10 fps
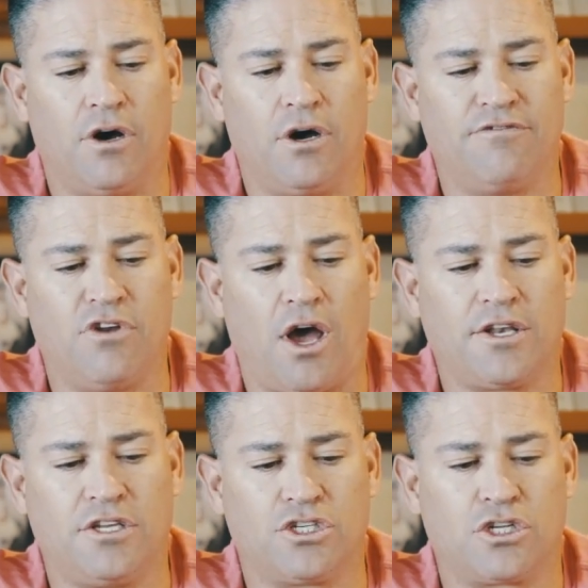of
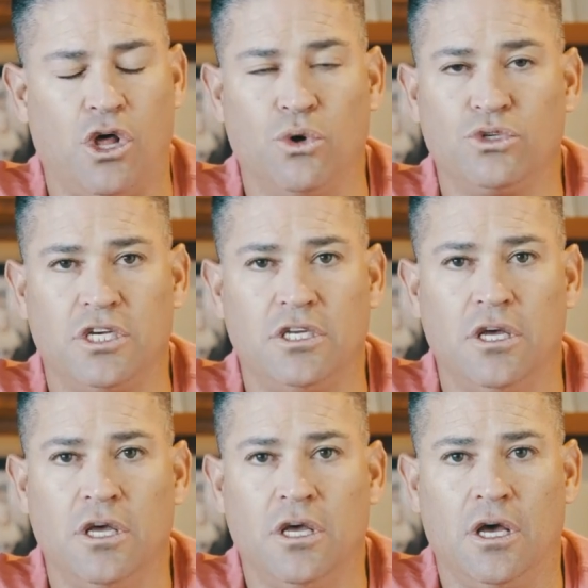not
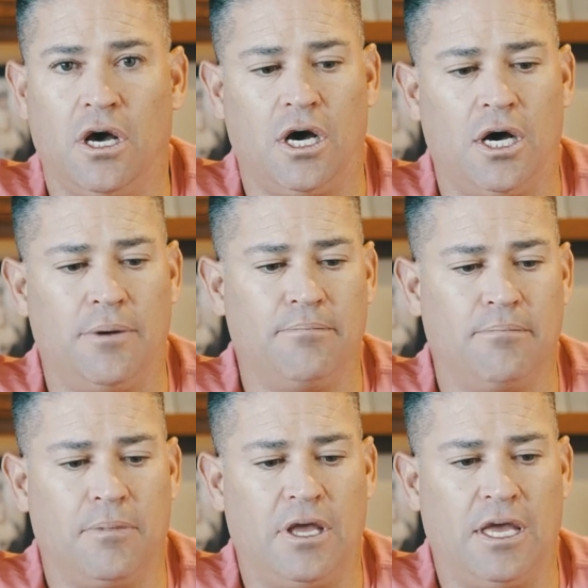disclosing
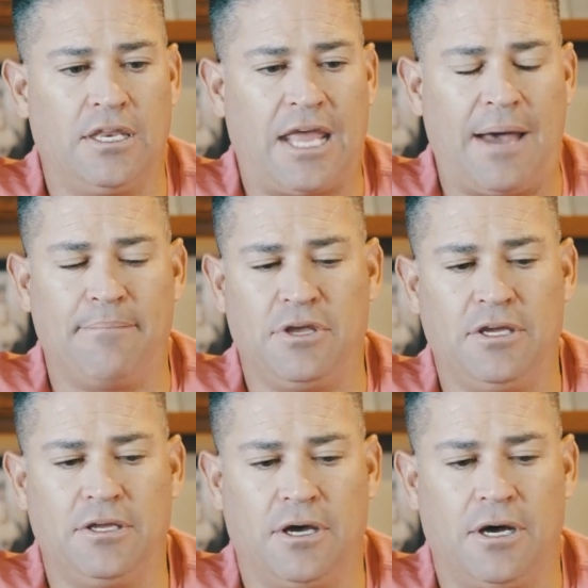um, and can't
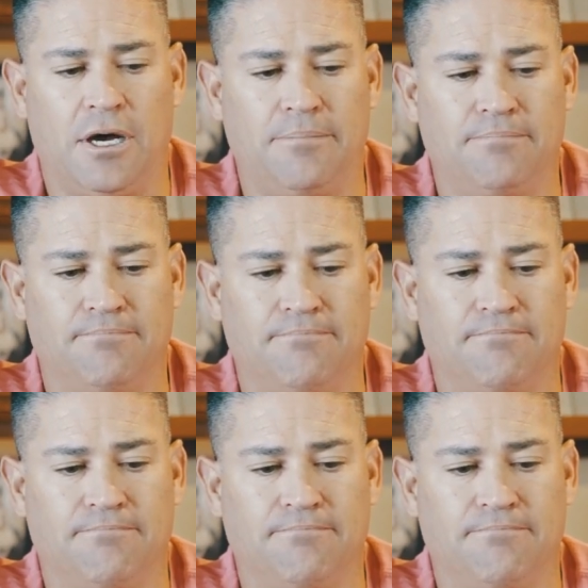be um,